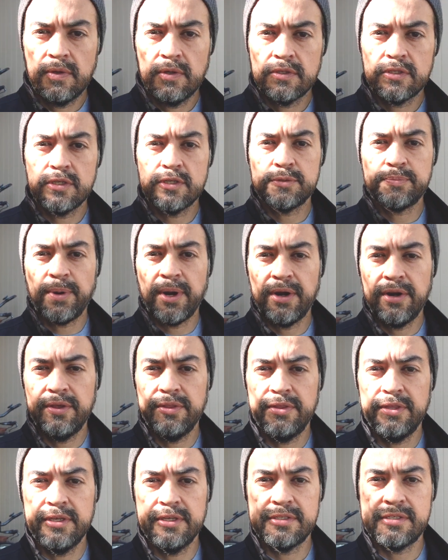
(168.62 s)
So as part
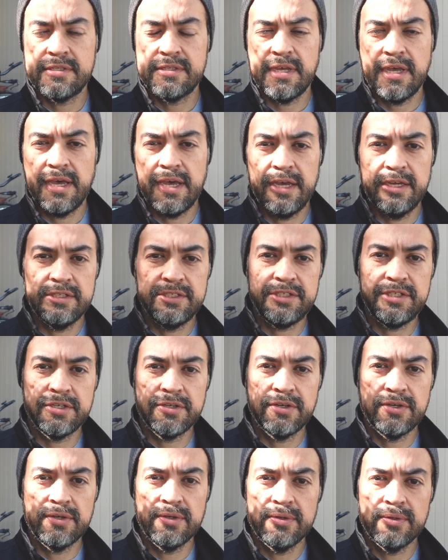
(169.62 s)
of this
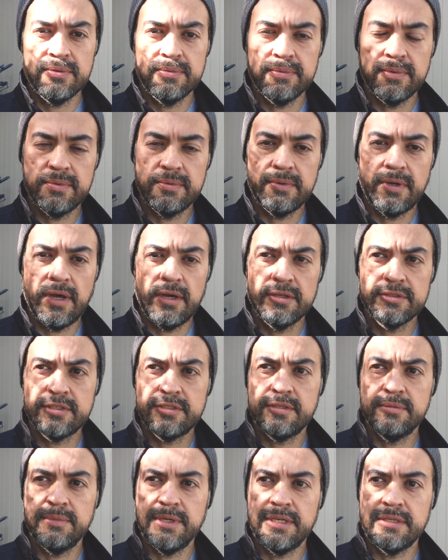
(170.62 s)
Giro
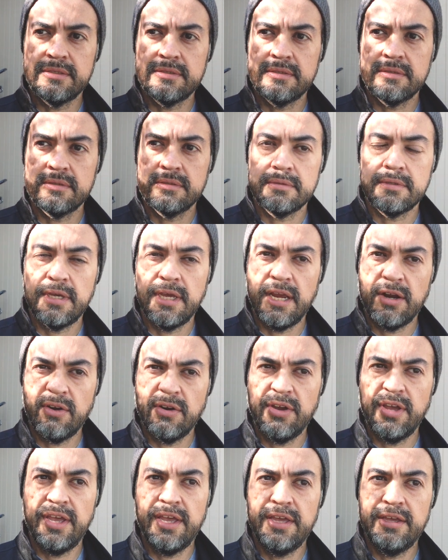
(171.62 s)
Ultimate
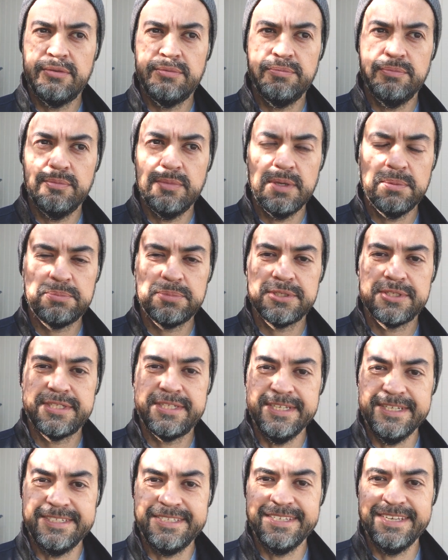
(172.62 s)
Aerohead MIPs
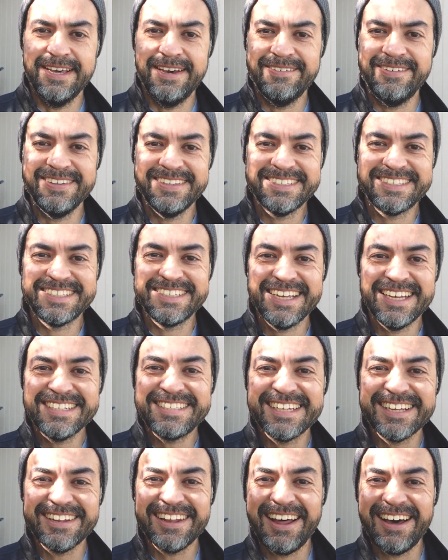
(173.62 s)
TT helmet,
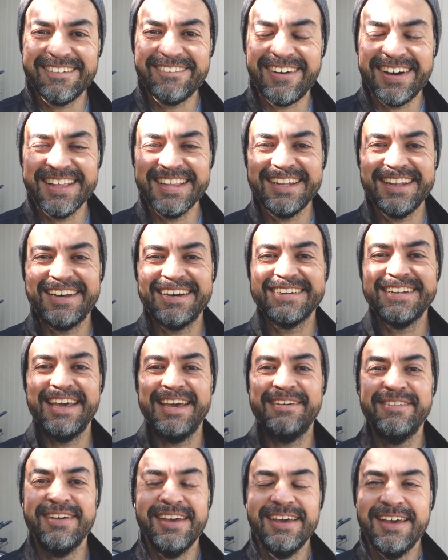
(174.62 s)
such a long, why the long
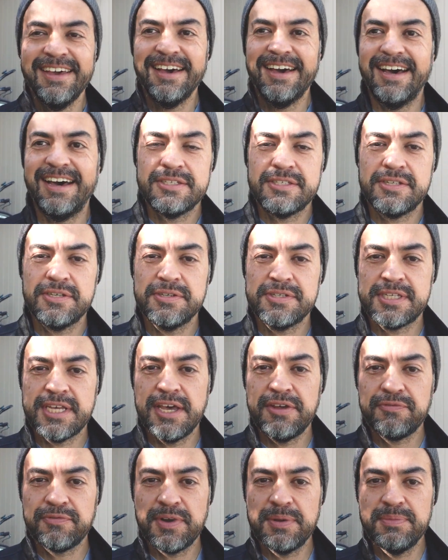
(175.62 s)
name? So
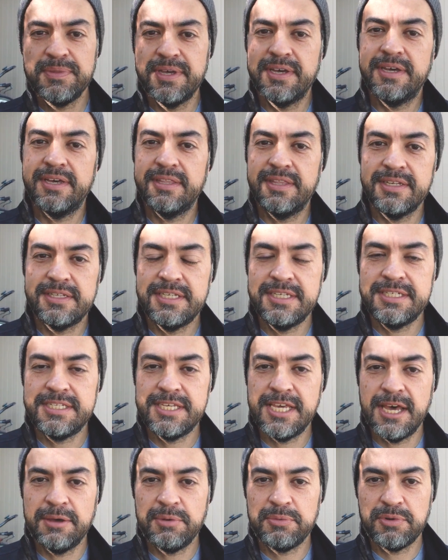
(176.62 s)
aside from the TT
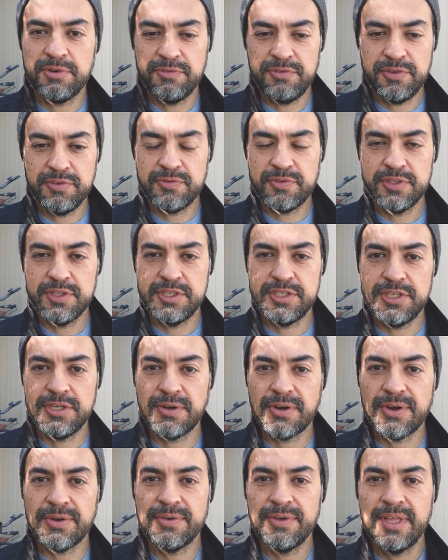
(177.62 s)
helmet review for the
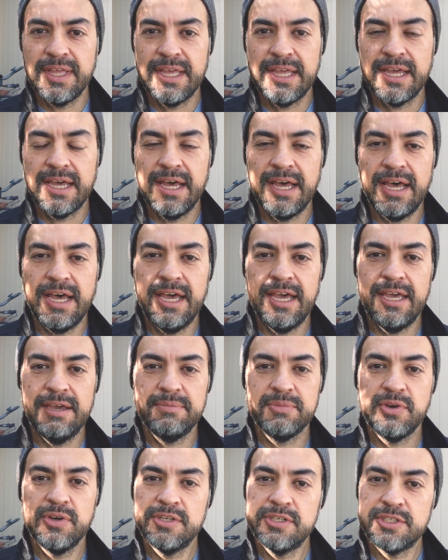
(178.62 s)
Giro, I
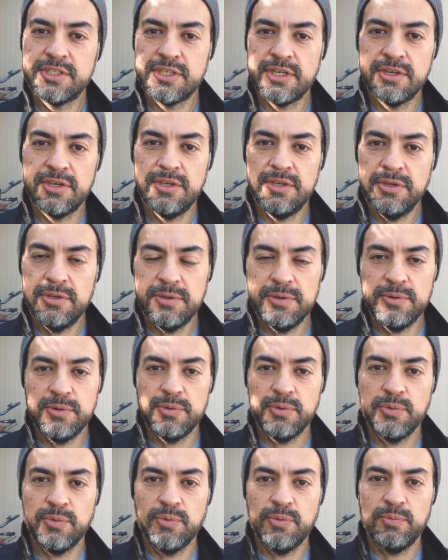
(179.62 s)
am going to show
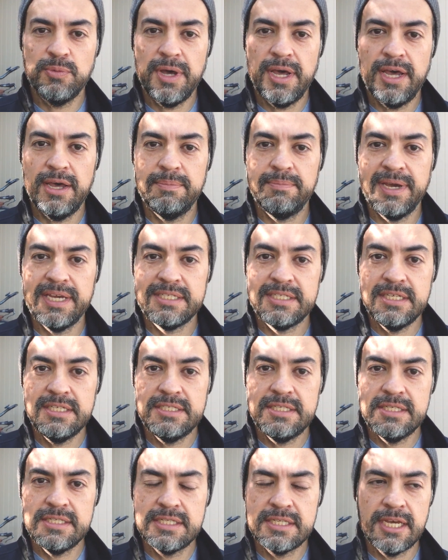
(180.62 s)
you my
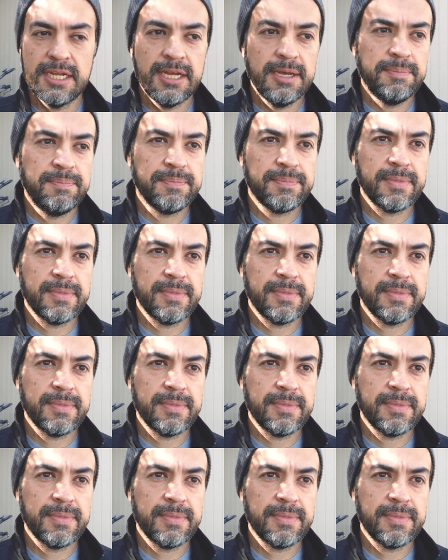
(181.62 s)
TT setup.